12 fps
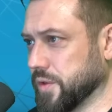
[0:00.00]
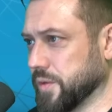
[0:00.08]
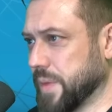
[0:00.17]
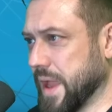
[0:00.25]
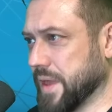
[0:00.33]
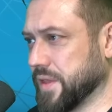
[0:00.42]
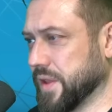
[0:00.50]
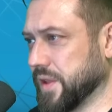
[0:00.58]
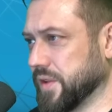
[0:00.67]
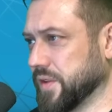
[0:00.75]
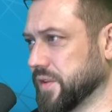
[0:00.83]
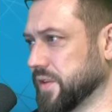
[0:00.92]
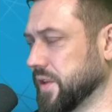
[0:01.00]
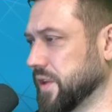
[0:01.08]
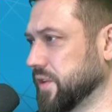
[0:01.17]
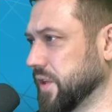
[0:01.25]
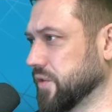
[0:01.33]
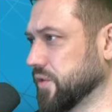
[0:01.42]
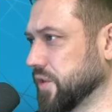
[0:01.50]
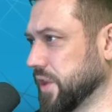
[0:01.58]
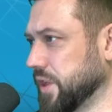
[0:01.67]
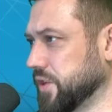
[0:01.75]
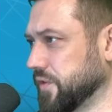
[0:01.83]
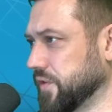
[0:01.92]
So the pathing is, is interesting.
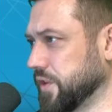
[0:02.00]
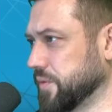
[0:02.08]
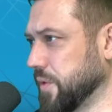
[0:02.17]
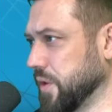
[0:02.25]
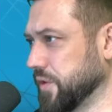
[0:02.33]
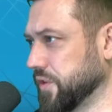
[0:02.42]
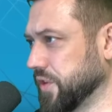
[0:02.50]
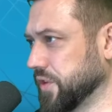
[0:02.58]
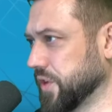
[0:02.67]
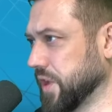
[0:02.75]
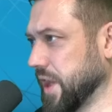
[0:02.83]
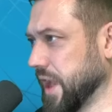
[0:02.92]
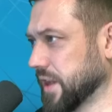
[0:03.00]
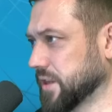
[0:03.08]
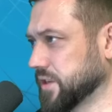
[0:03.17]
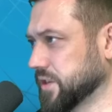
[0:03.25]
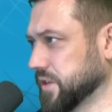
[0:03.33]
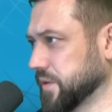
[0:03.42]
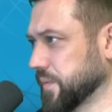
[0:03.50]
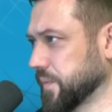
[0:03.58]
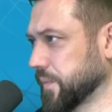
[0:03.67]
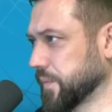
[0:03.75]
Each of these bonuses connects